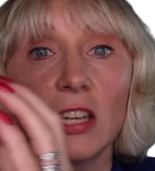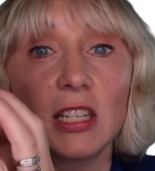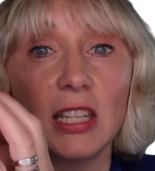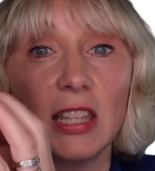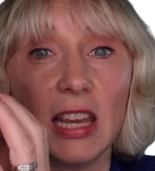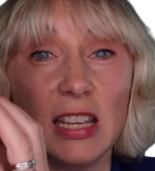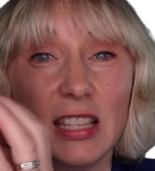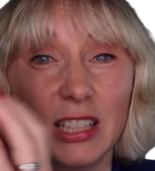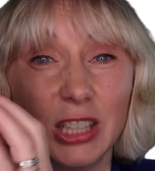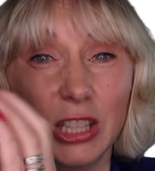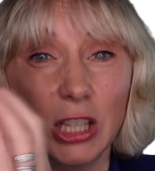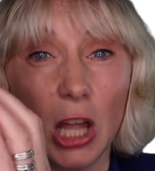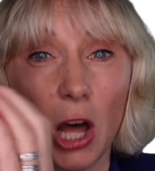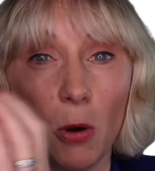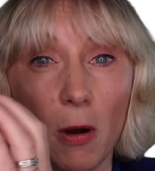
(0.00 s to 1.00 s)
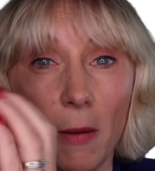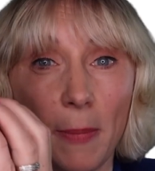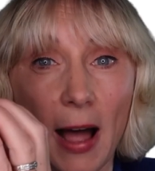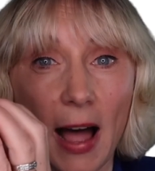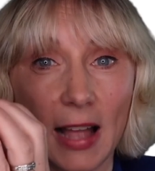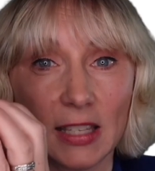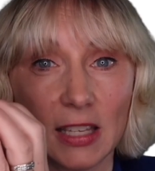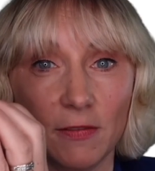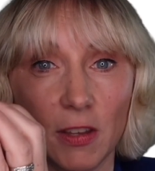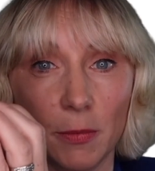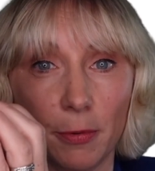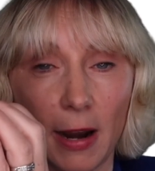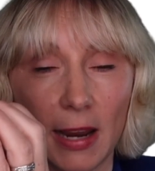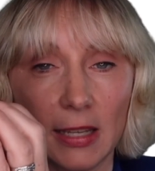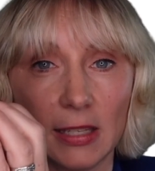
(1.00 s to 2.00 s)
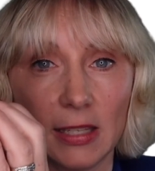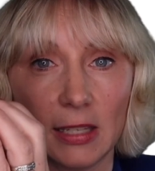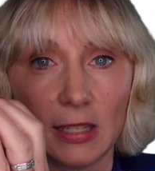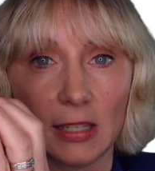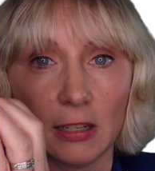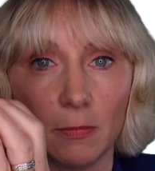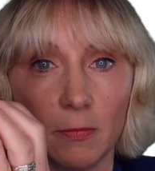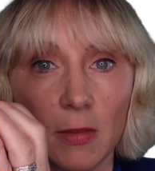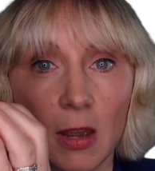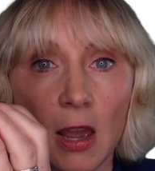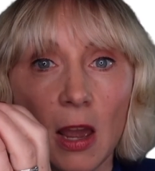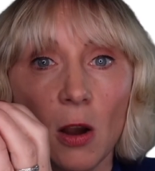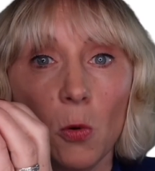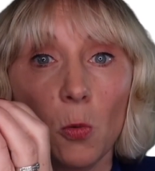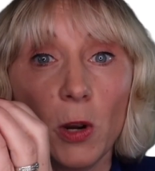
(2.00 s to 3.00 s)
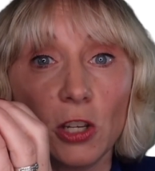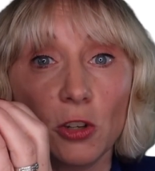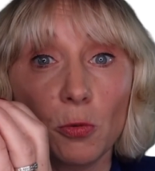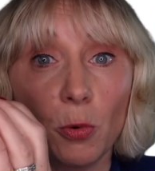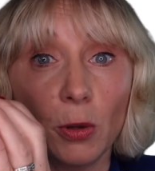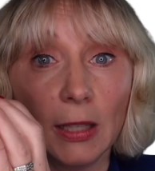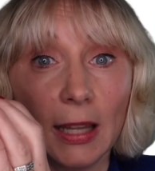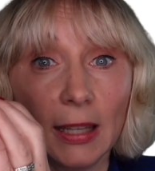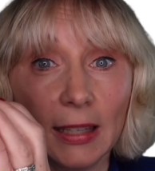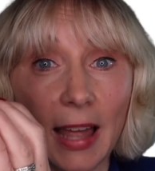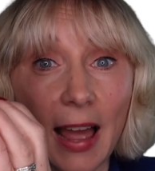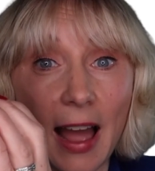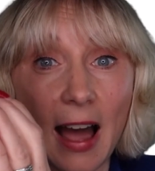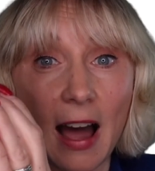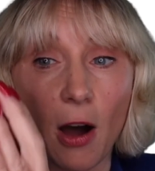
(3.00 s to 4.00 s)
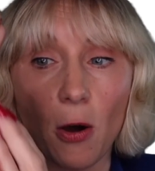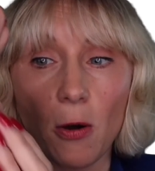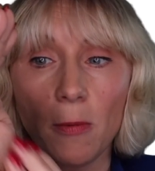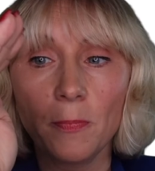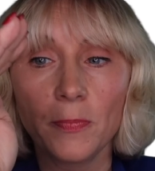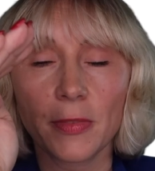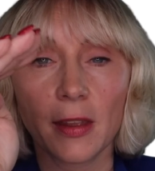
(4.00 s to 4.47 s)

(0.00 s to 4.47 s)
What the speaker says: to these lower parts of the brain system, which will allow